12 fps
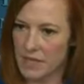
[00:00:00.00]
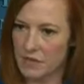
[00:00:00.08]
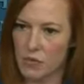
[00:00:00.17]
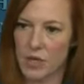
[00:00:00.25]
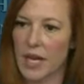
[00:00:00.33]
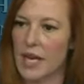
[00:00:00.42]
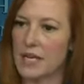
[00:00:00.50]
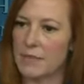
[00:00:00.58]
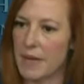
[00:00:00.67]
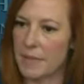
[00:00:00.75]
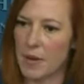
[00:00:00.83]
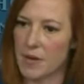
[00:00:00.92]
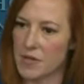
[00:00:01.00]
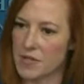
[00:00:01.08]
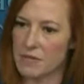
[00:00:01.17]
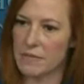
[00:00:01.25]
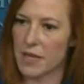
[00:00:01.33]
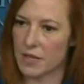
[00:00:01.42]
of working in a
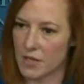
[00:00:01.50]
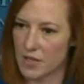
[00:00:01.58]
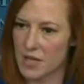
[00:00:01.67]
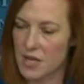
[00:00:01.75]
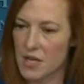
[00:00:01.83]
bipartisan manner.